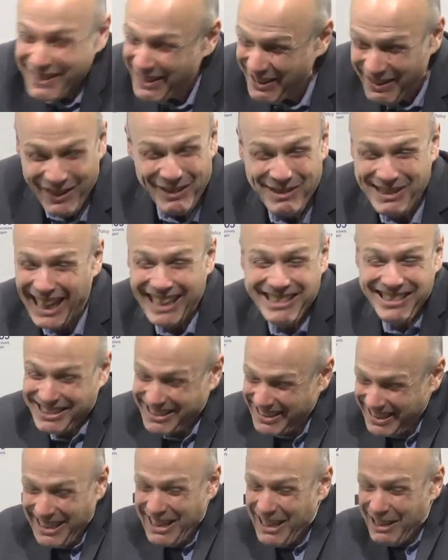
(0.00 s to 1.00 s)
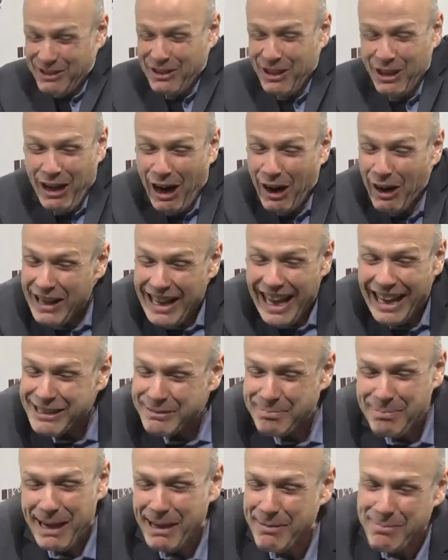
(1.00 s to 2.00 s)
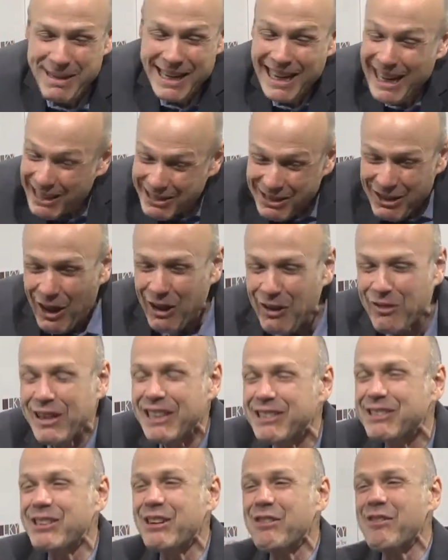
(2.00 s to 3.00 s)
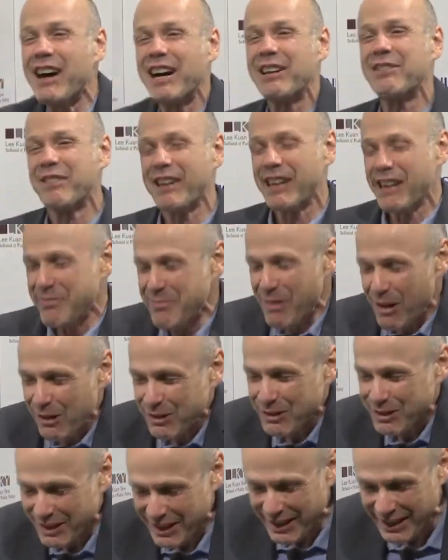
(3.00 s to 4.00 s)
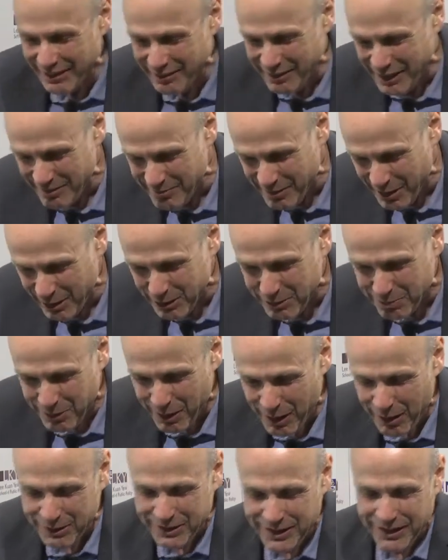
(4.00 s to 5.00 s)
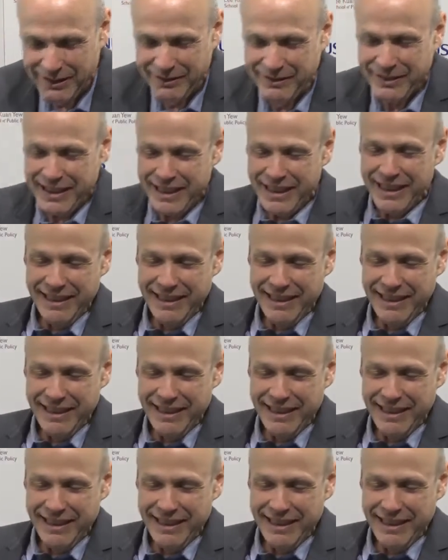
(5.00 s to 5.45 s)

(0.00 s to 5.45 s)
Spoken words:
You know, that's our last baby is always the one we're most proud of.